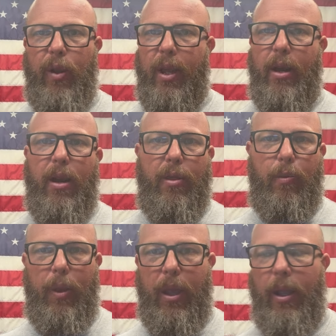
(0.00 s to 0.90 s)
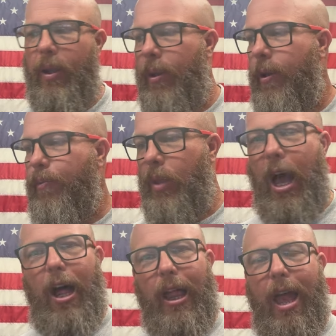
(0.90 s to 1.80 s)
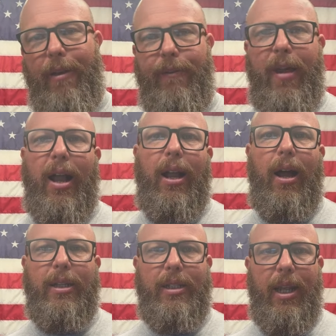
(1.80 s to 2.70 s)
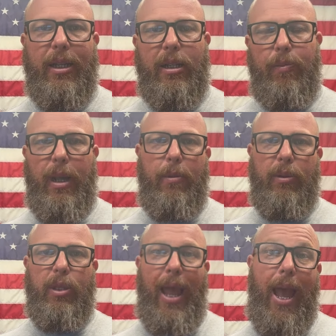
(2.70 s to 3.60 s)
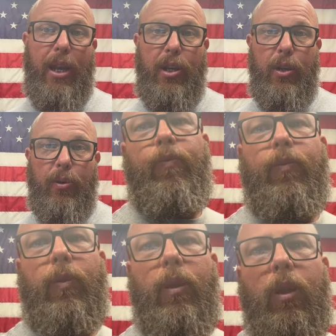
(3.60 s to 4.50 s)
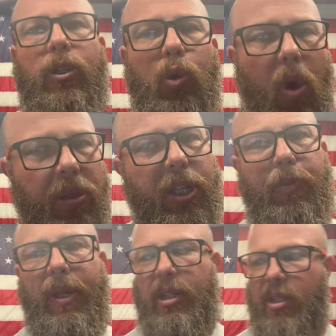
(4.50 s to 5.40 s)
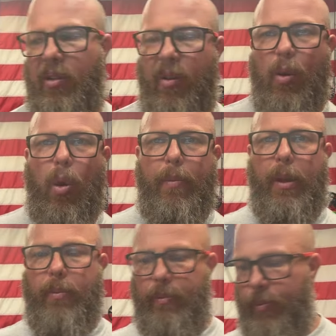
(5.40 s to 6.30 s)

we get another pig, I'll have fat content to be able to add to. So all these pieces of equipment,